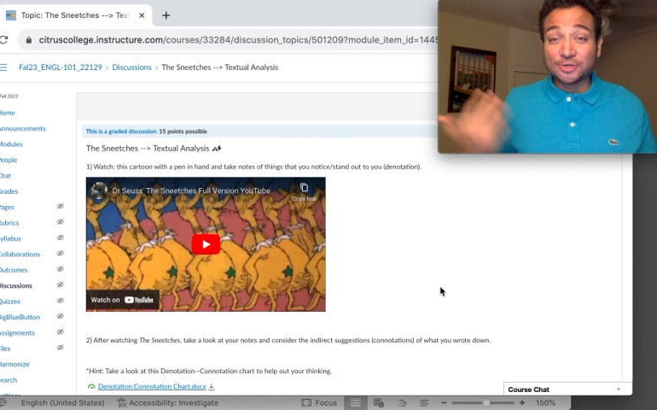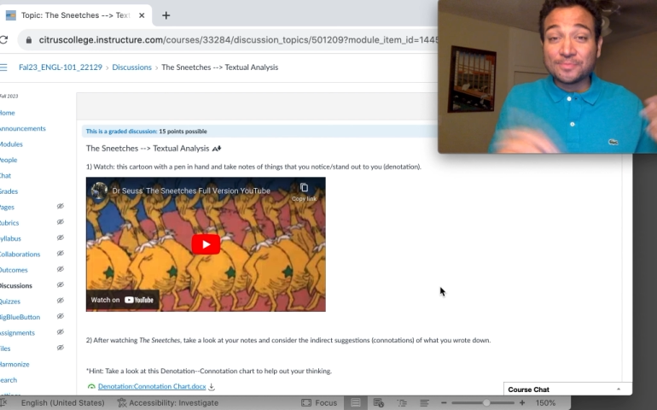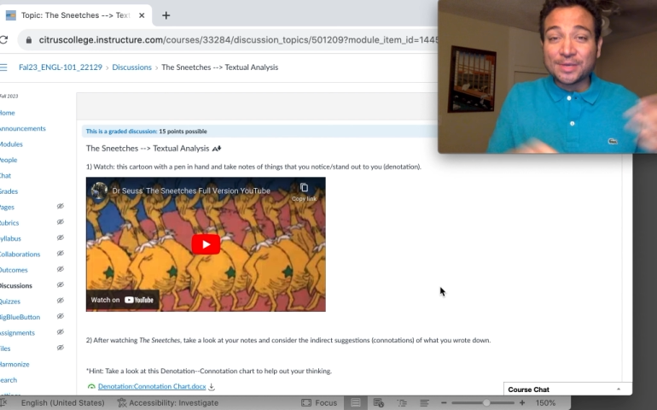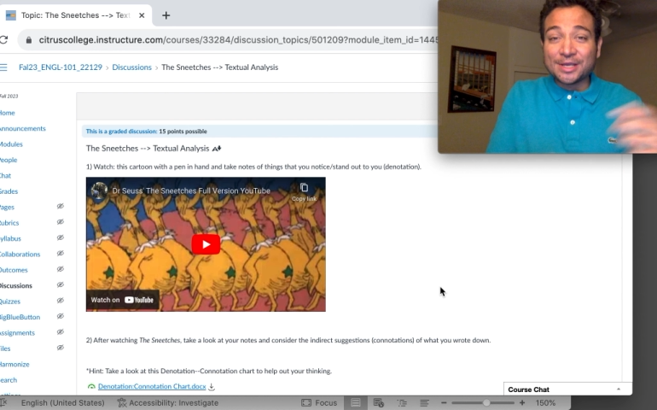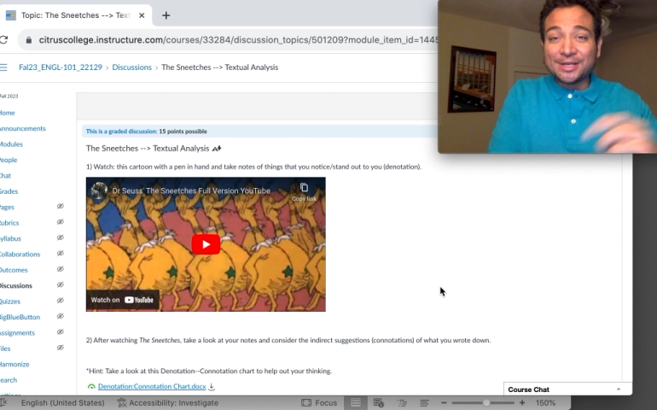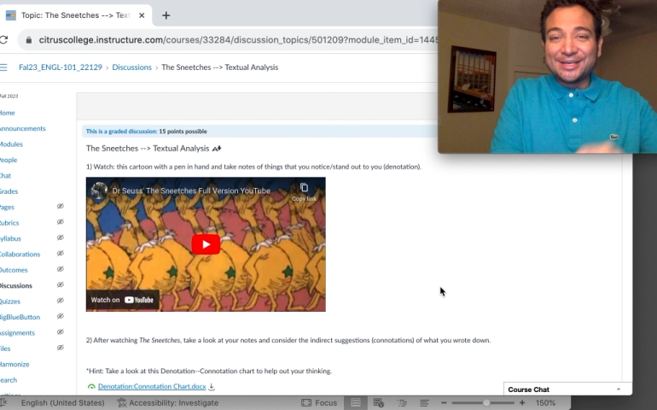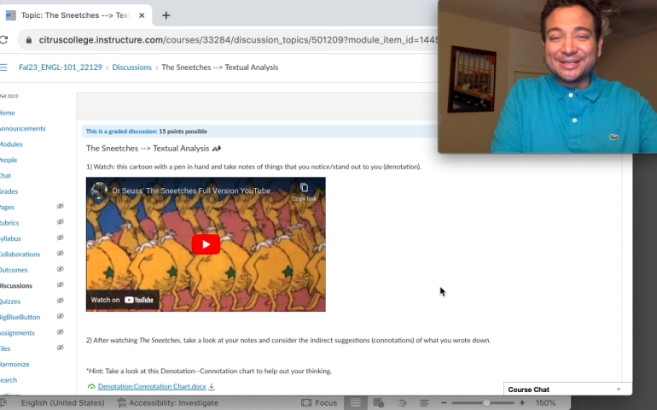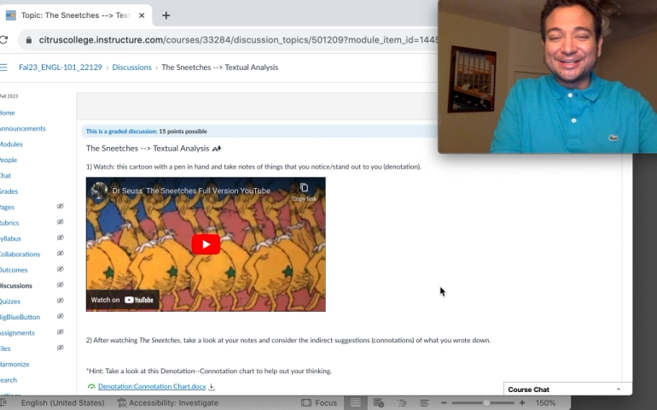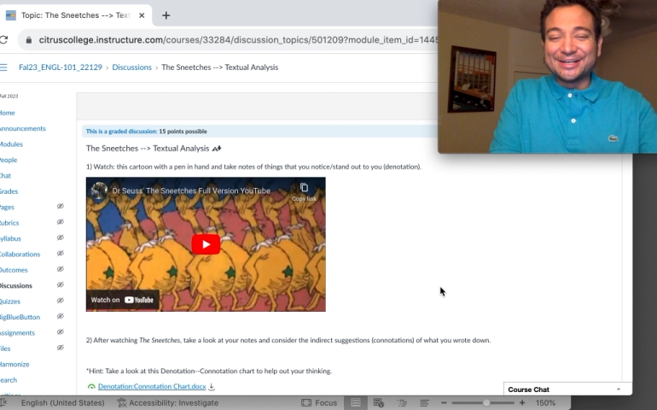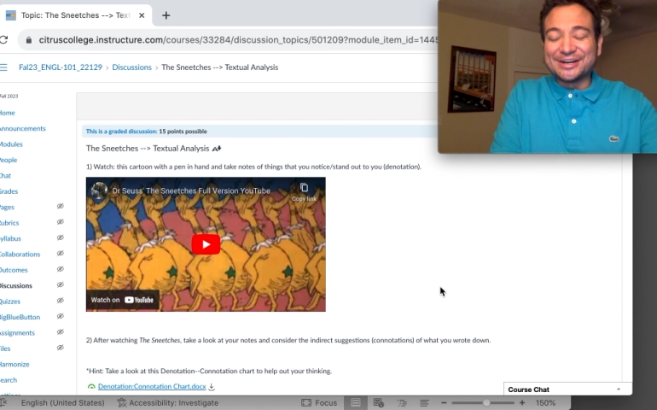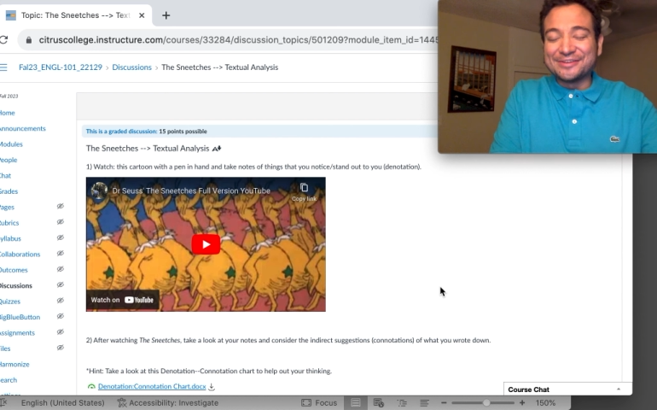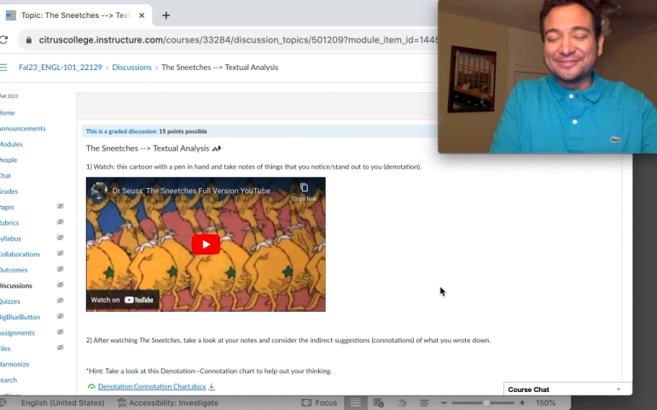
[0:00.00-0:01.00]
meaning
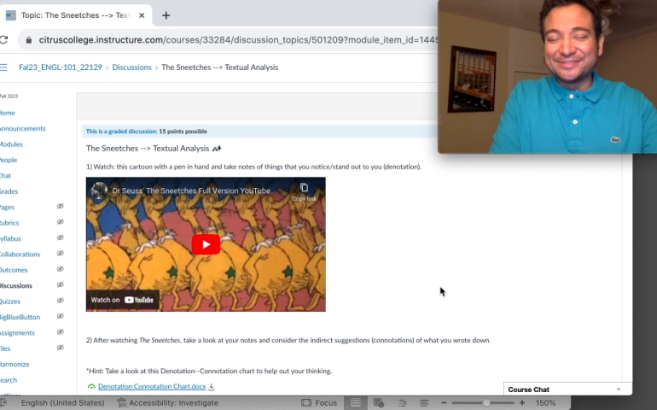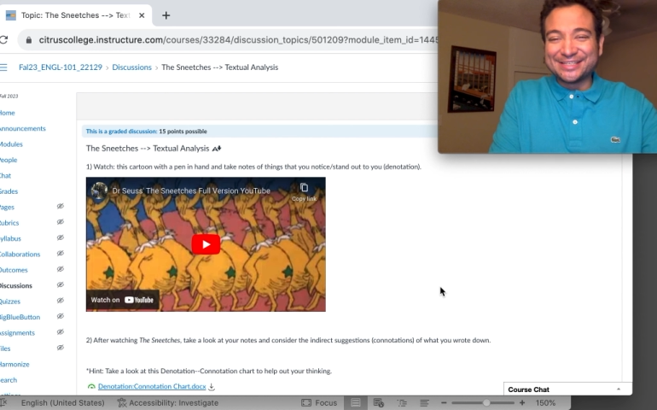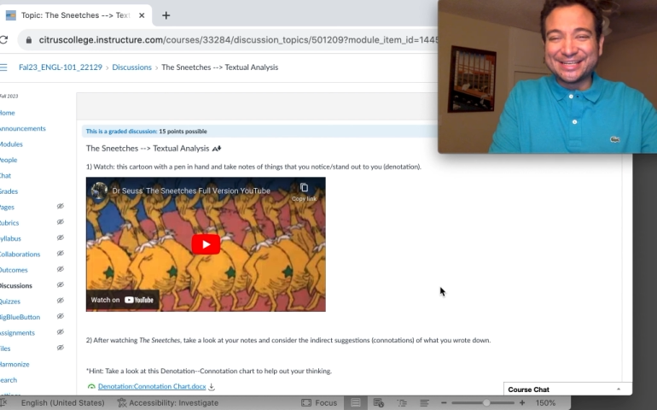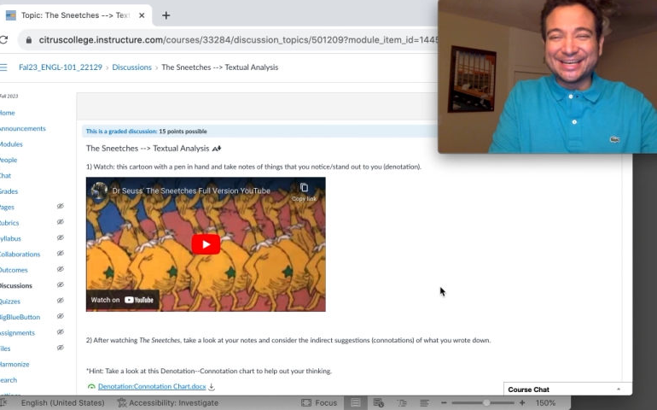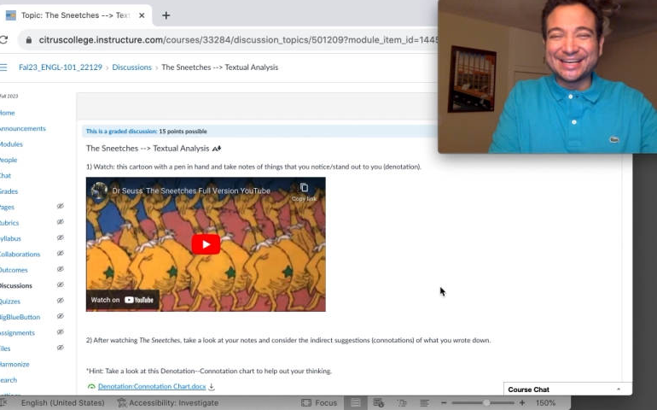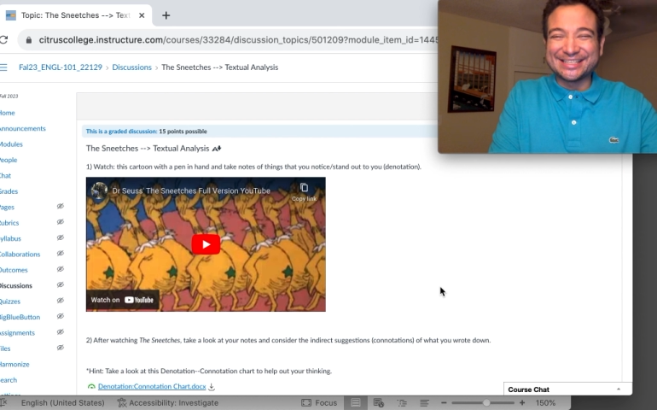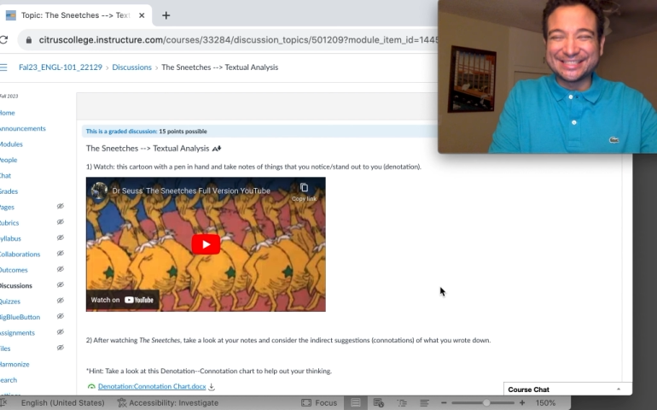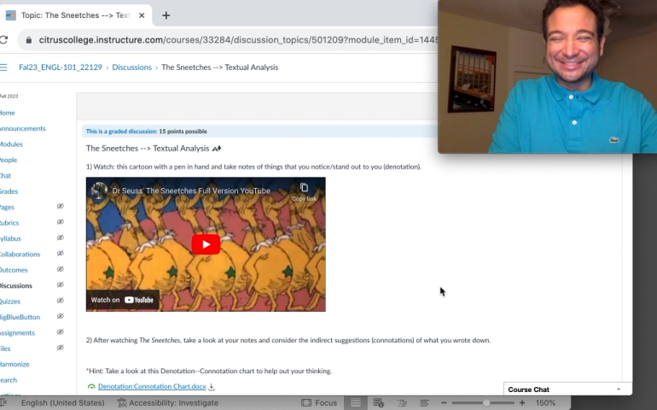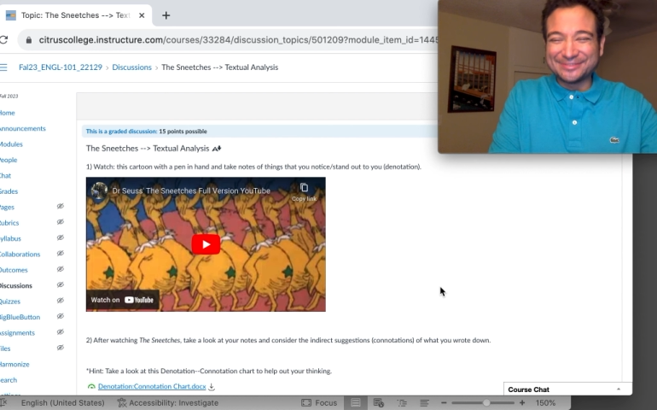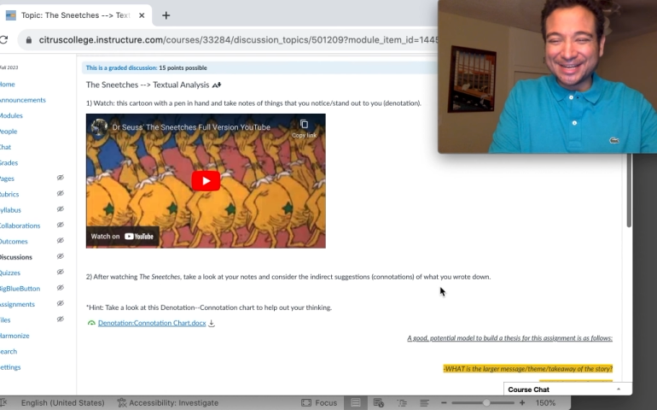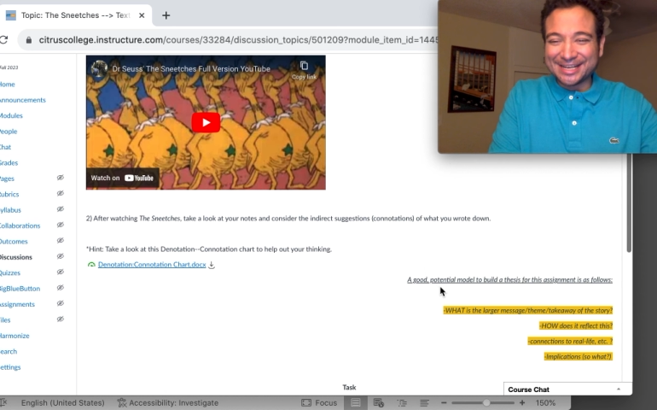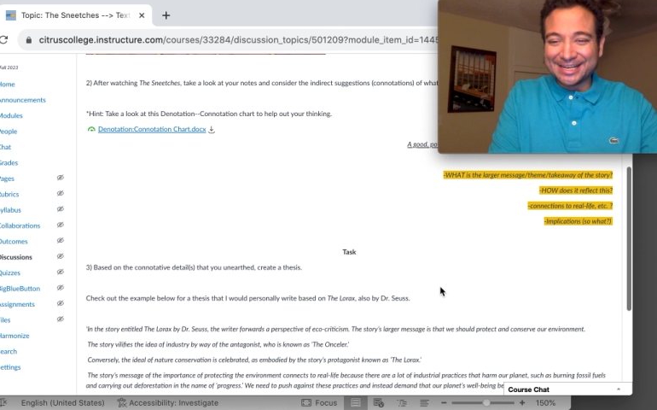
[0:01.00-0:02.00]
of text,
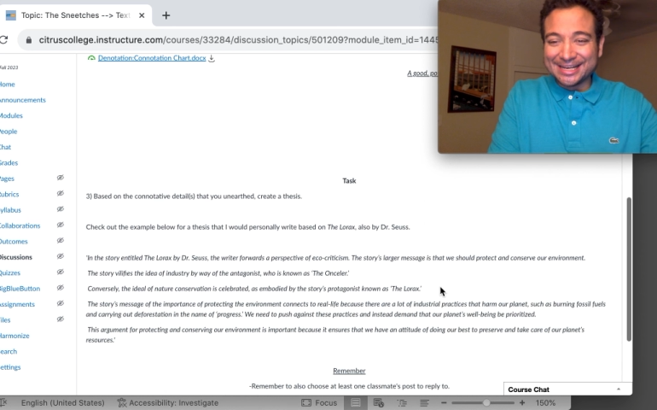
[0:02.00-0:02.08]
right?